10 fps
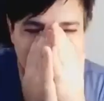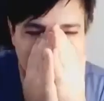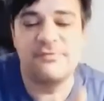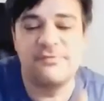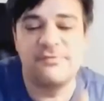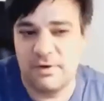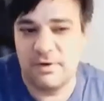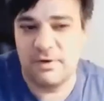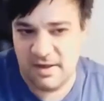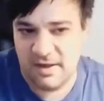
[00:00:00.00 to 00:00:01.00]
He was a
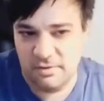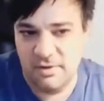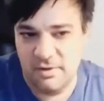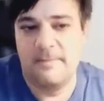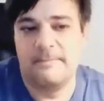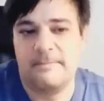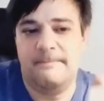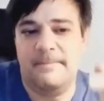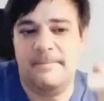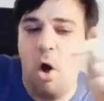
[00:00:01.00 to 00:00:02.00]
Freud disciple.
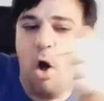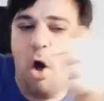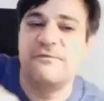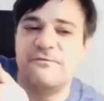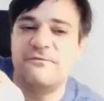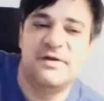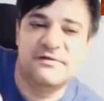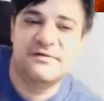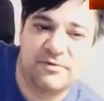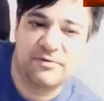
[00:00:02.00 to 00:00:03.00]
But all the Freud
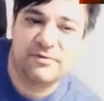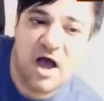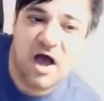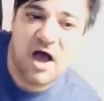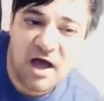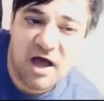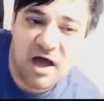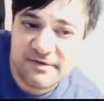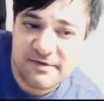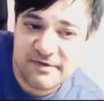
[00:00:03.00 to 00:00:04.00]
disciples,
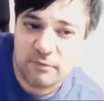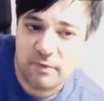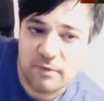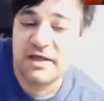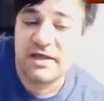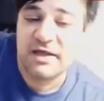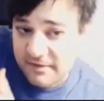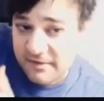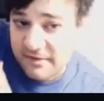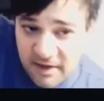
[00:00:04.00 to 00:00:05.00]
Jung is another one.
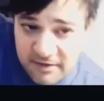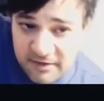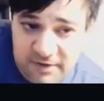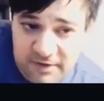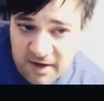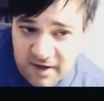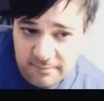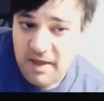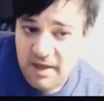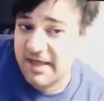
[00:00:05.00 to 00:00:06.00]
Jung is another Freud
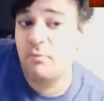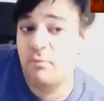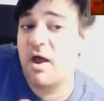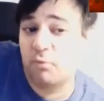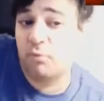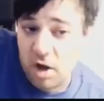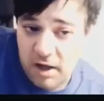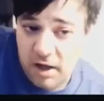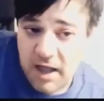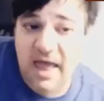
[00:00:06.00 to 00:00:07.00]
disciple. He went
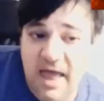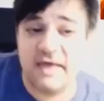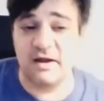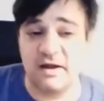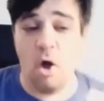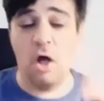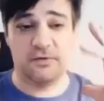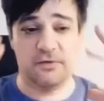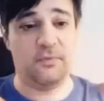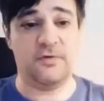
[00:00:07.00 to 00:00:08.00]
wrong. And they
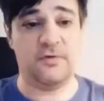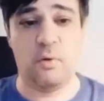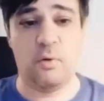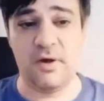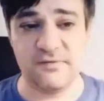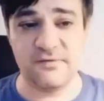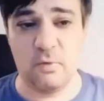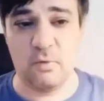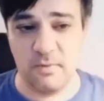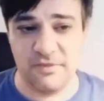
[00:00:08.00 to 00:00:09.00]
all are the most poisonous,
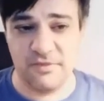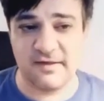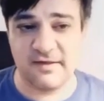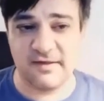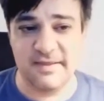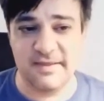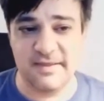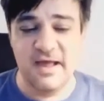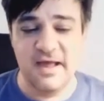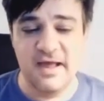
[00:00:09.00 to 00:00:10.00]
horrible things. I mean,
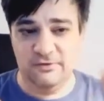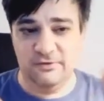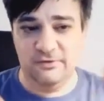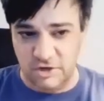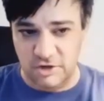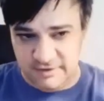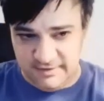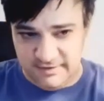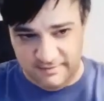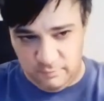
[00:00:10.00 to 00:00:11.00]
so it shows you
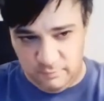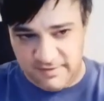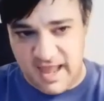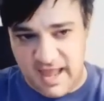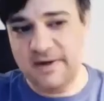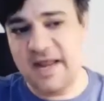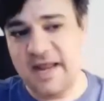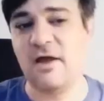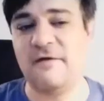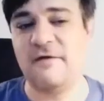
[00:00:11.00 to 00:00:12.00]
that what was
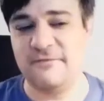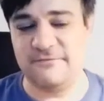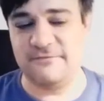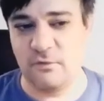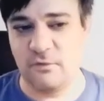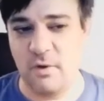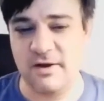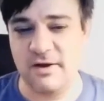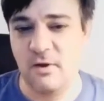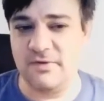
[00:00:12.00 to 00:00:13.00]
emanating off of
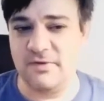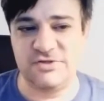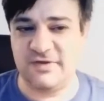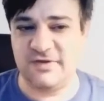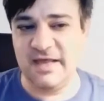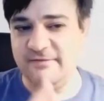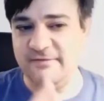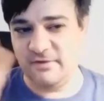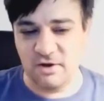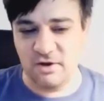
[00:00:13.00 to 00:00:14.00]
Freud was just
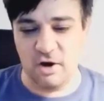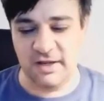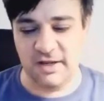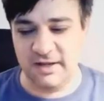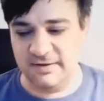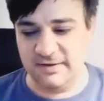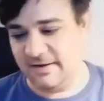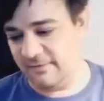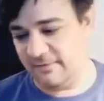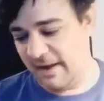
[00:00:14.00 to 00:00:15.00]
evil incarnate.
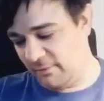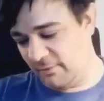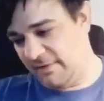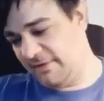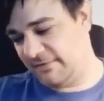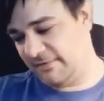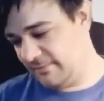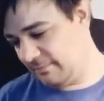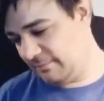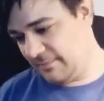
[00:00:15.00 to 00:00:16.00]
And so every one of
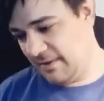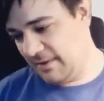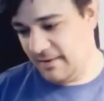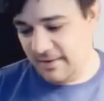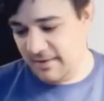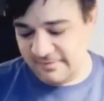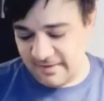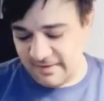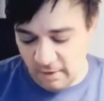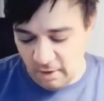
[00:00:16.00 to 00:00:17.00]
his...
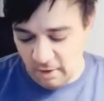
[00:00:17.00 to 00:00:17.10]
It's like...